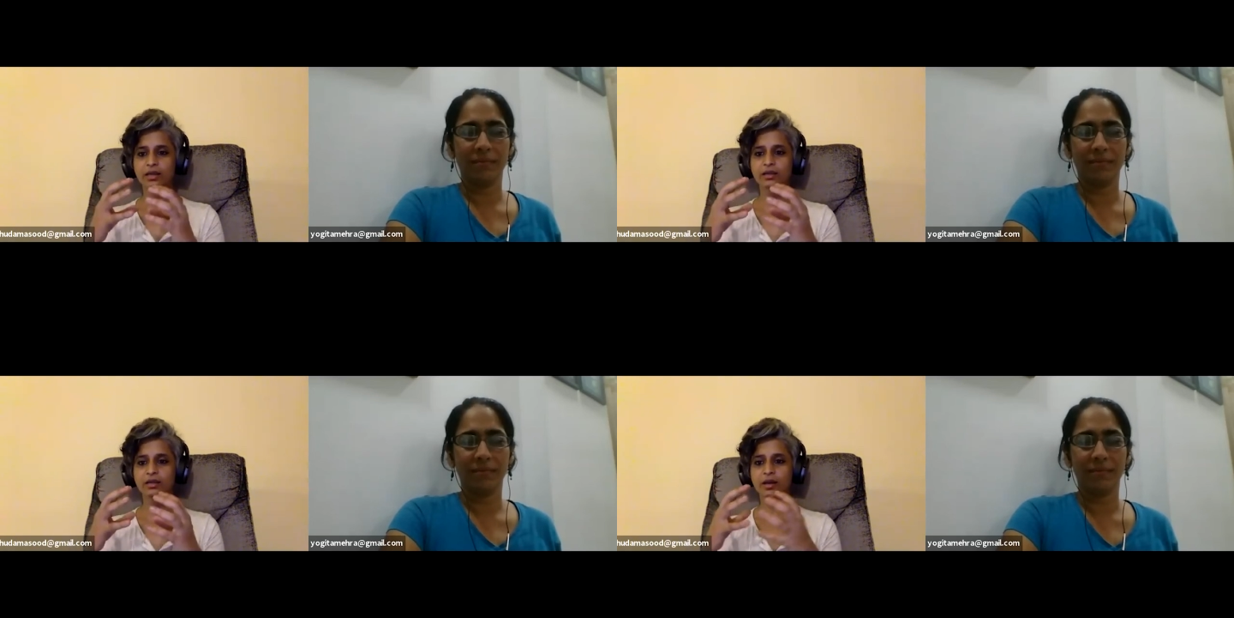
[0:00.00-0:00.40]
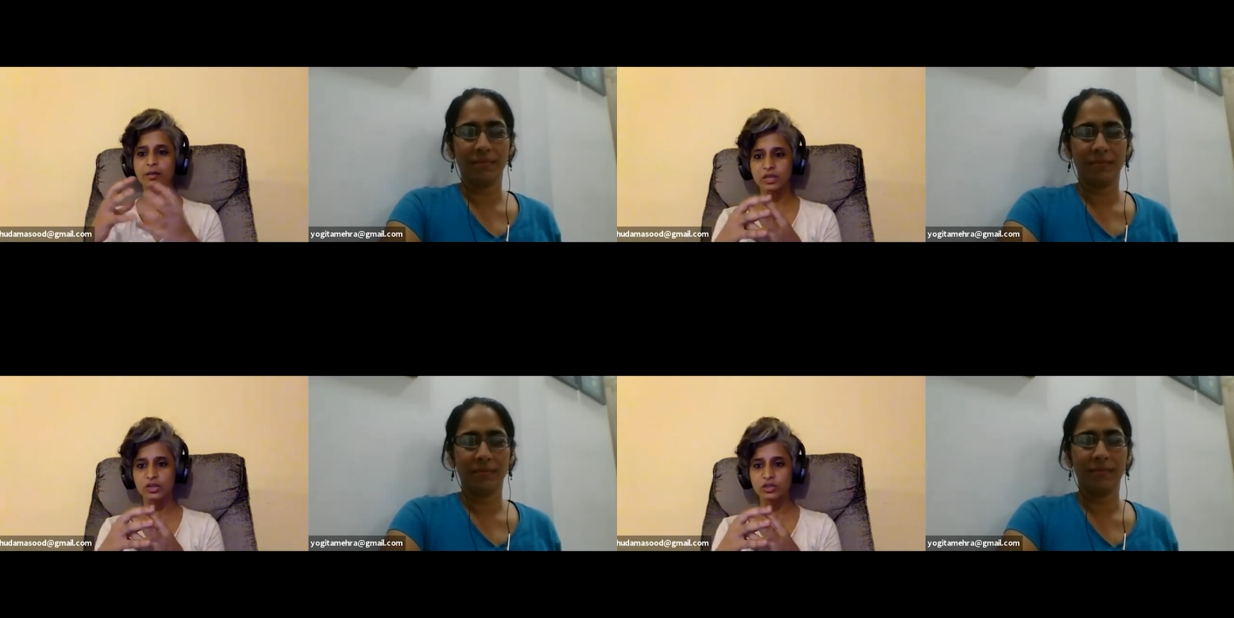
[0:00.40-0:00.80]
Speaker 1: in a
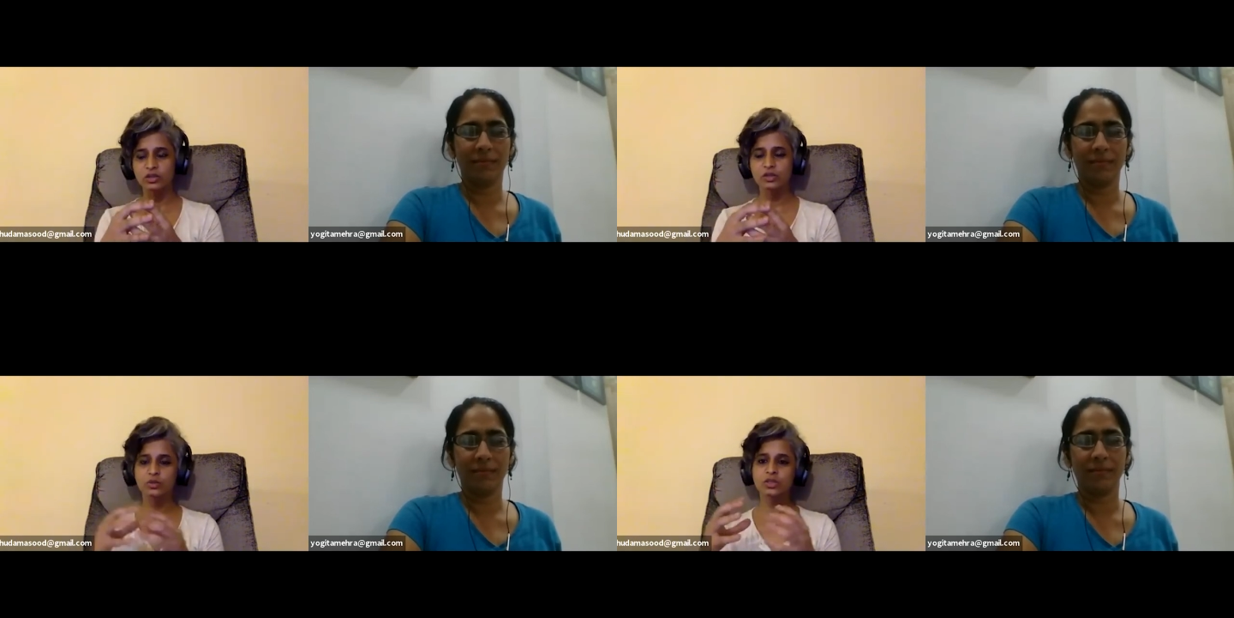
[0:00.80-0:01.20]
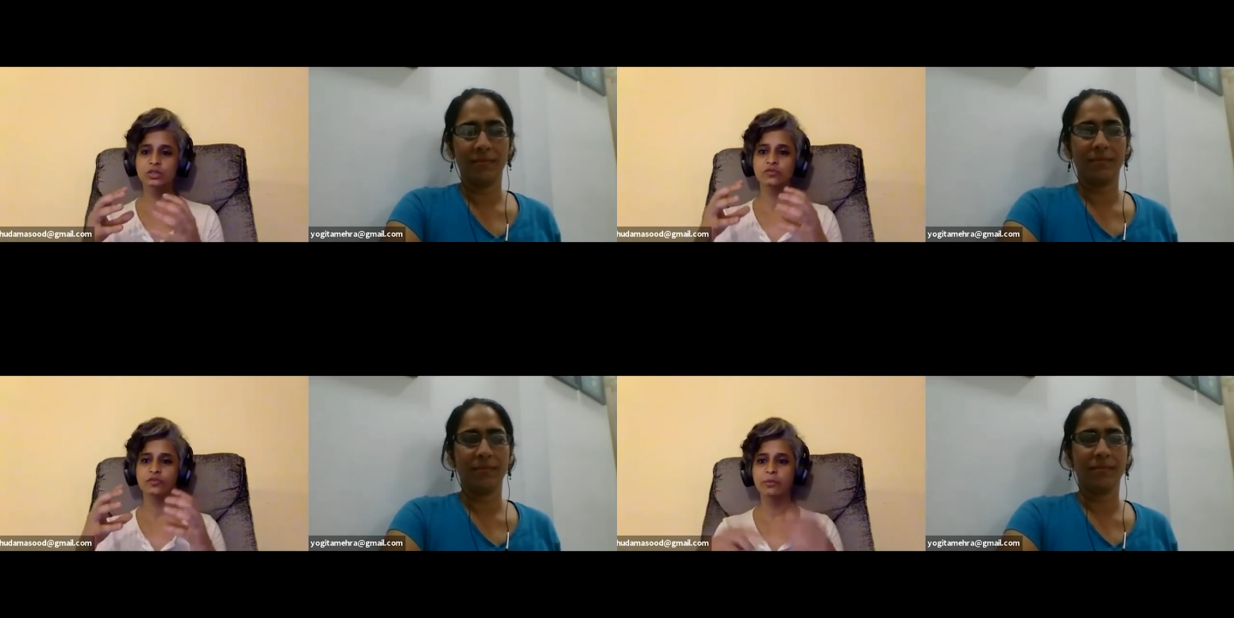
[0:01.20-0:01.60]
matrix which
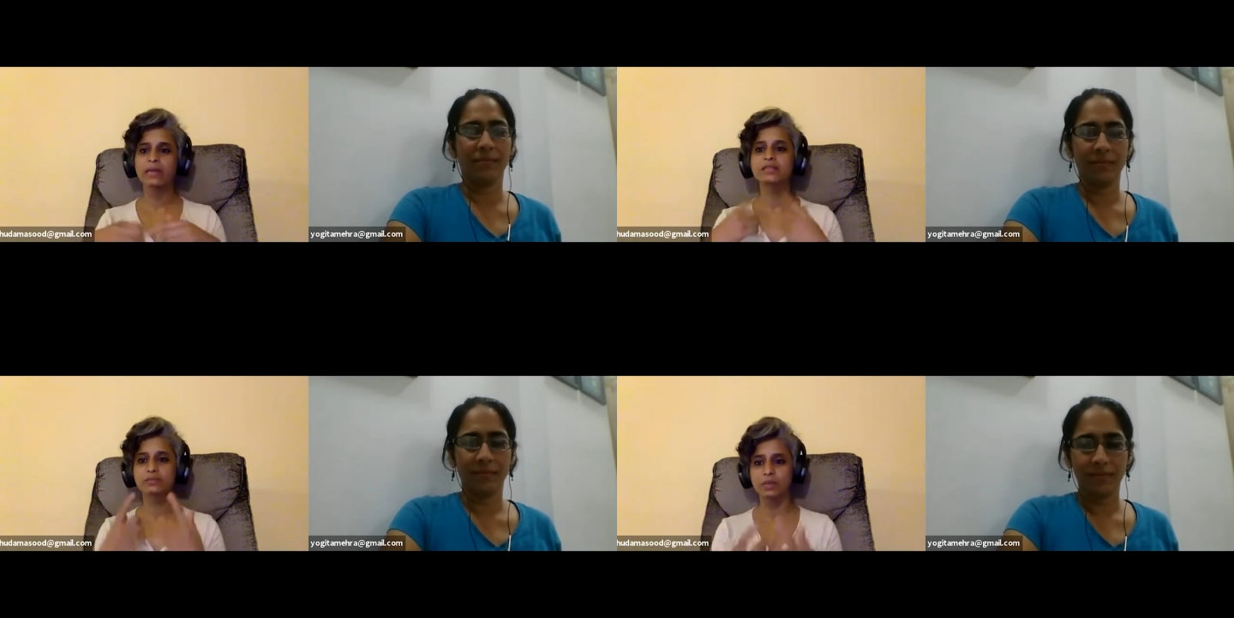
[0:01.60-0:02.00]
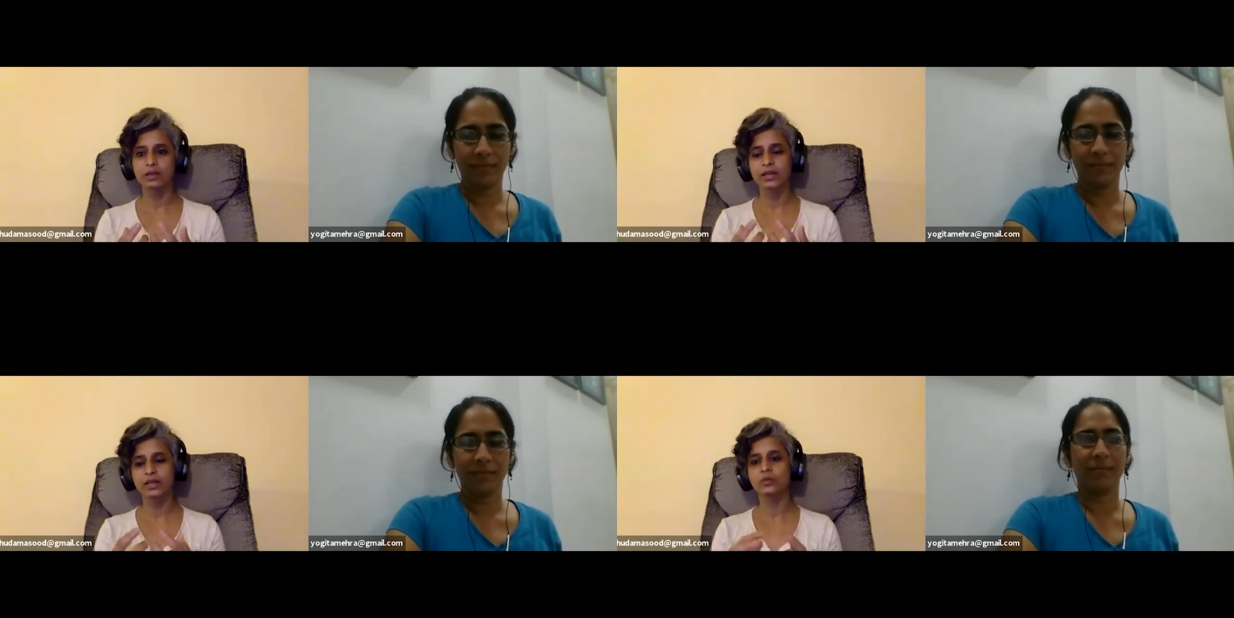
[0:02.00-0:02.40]
ferments
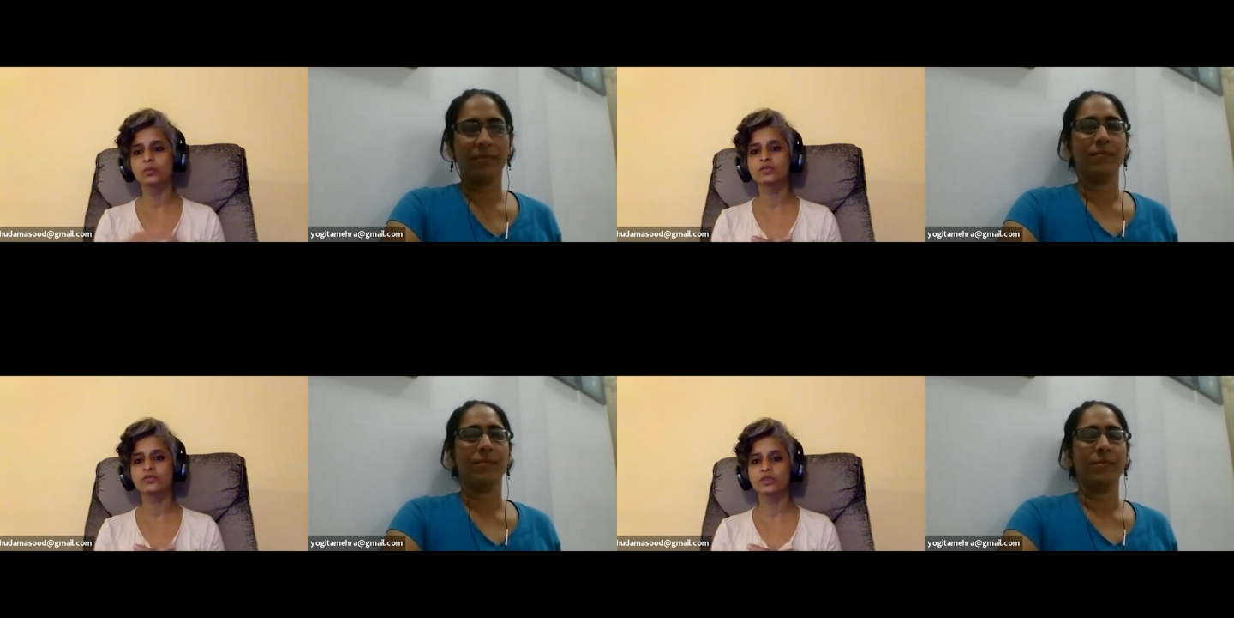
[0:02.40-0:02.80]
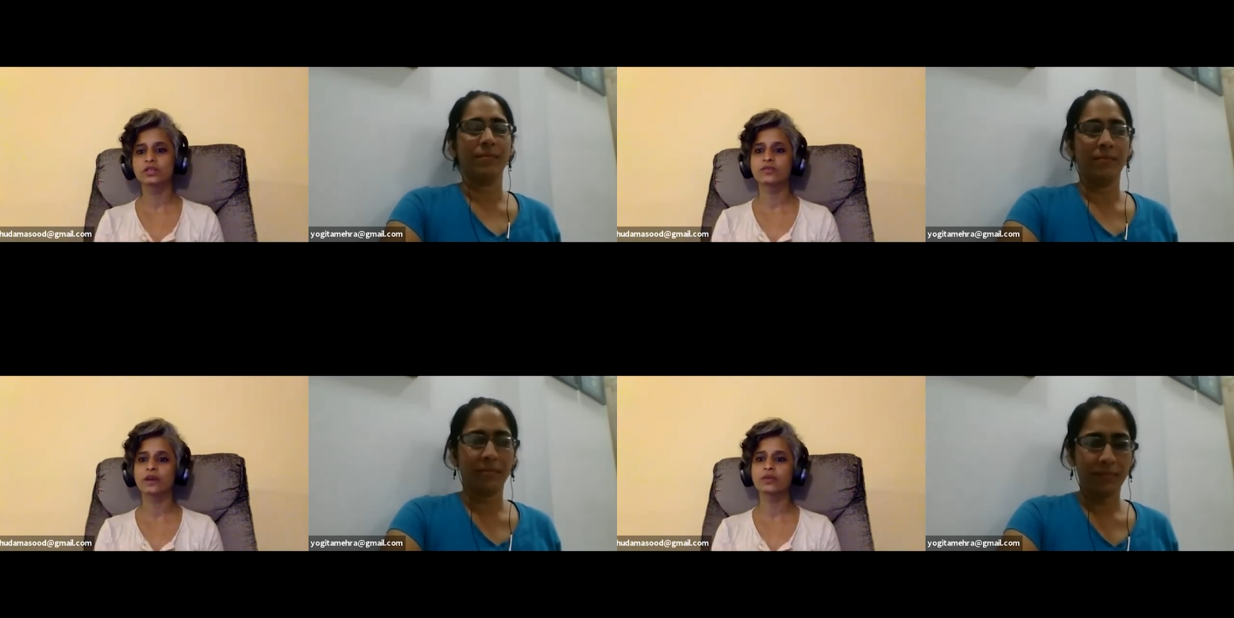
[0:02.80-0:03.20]
milk, and it was
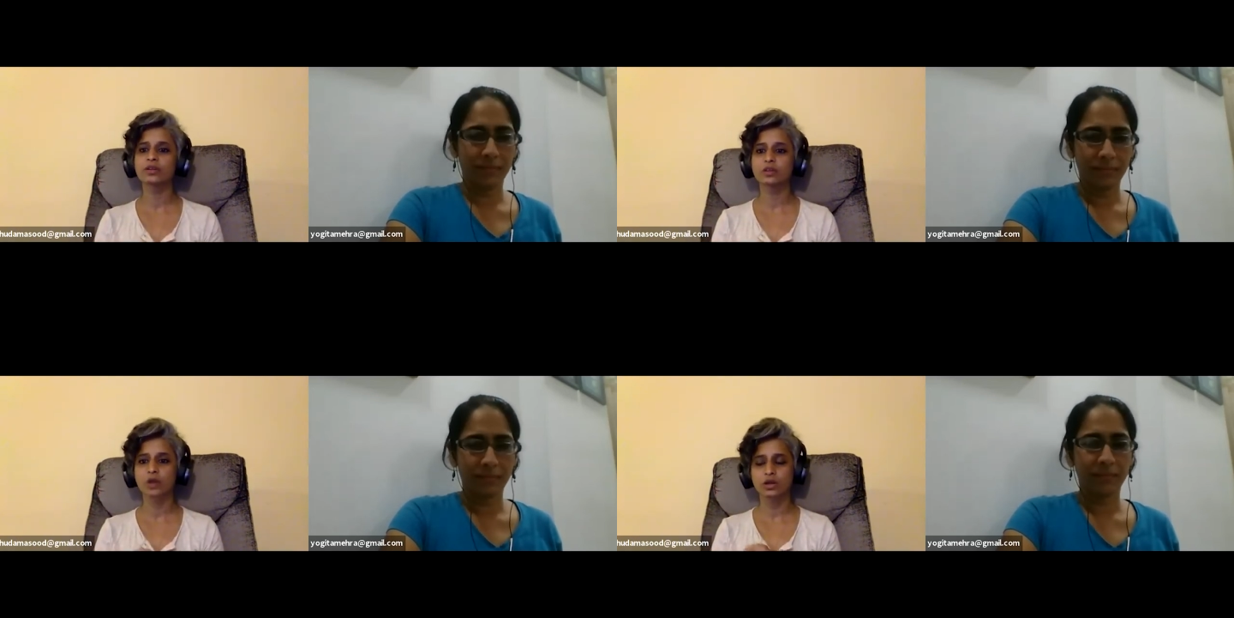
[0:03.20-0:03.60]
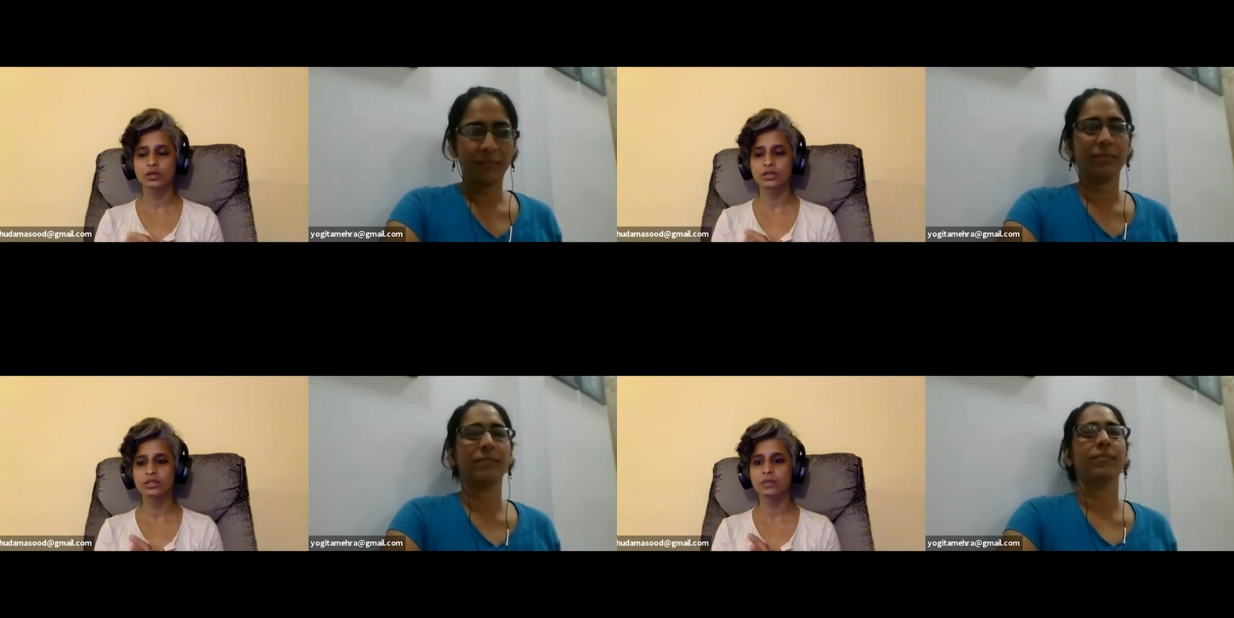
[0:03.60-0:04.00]
first found in the
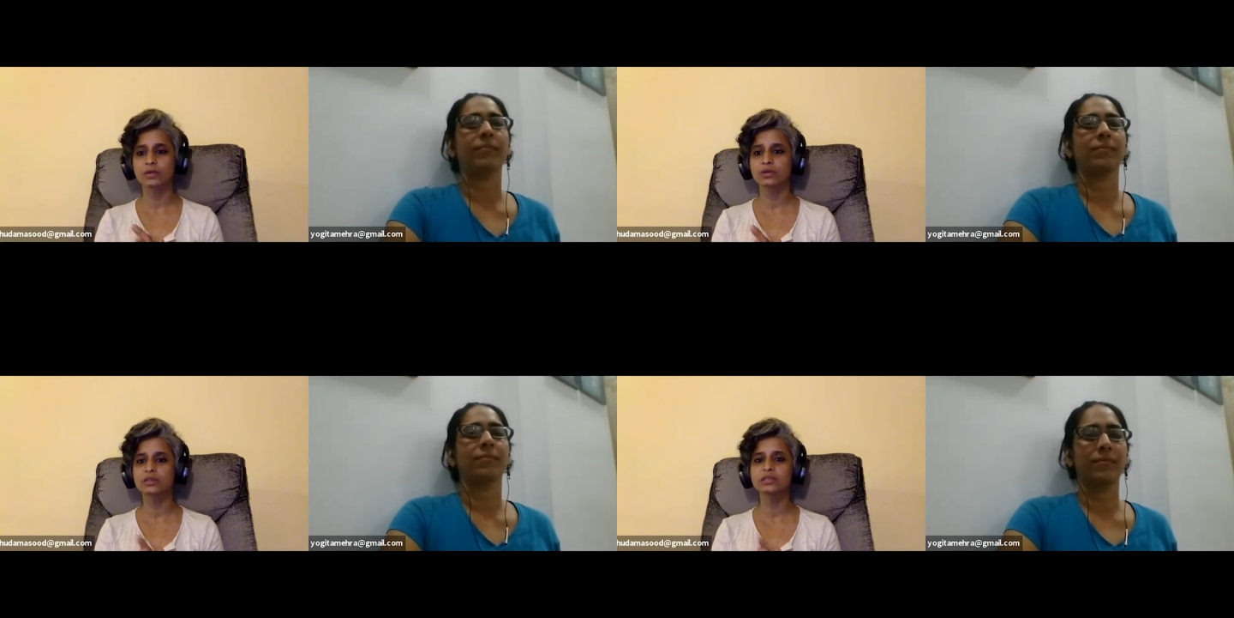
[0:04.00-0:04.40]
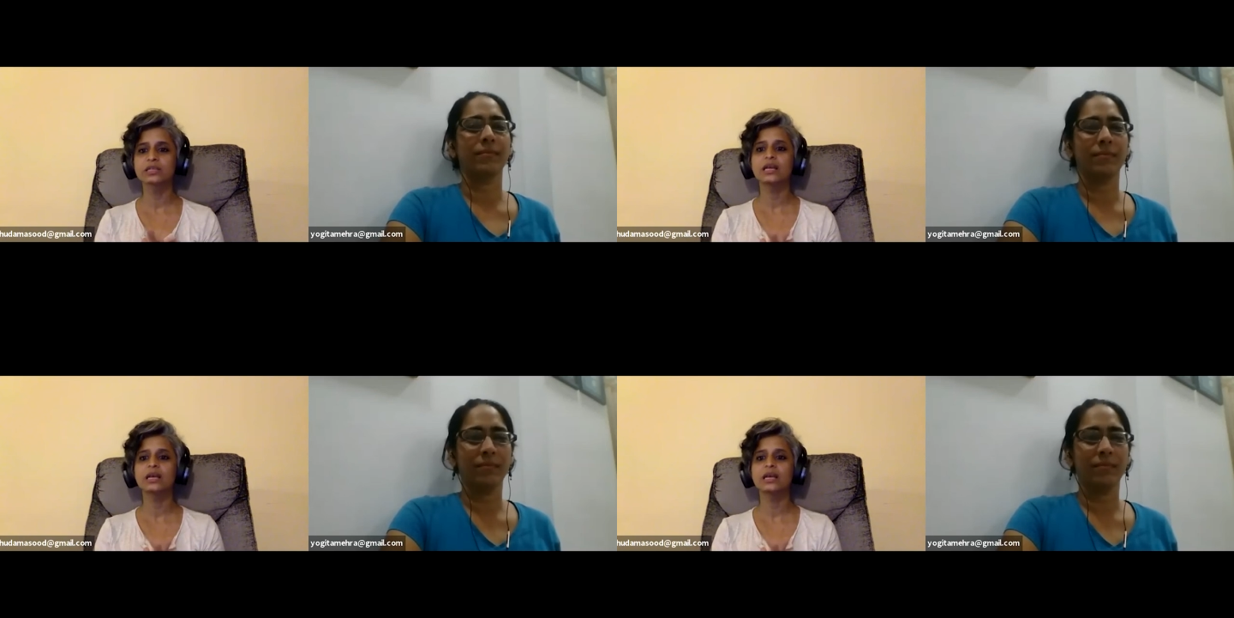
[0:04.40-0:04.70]
Caucasus Mountains,